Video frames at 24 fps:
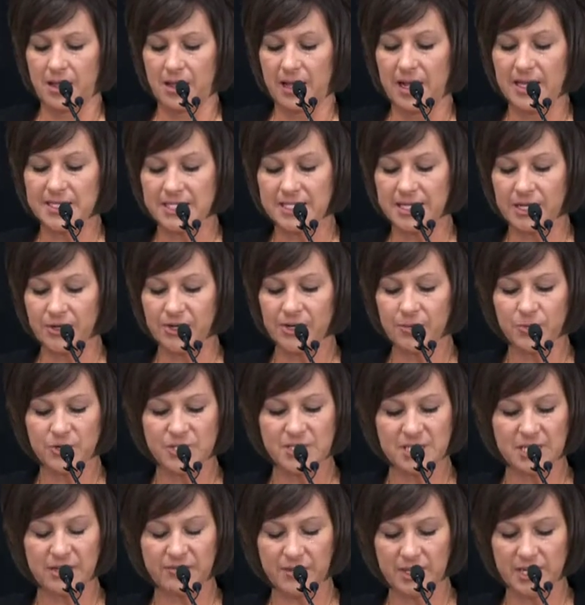I seldom
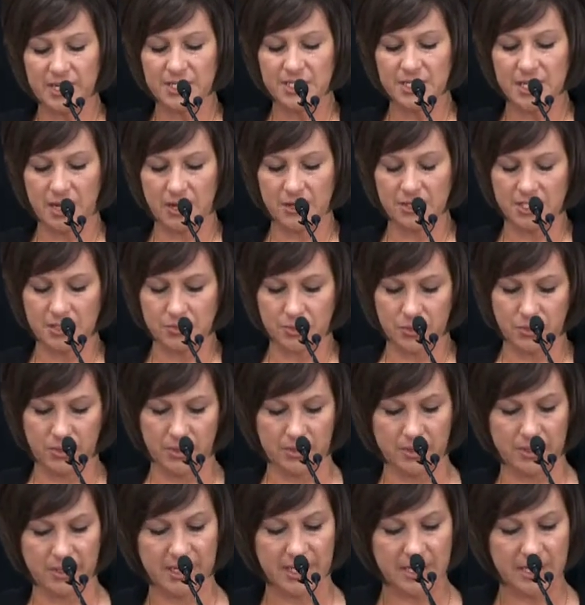received any child support.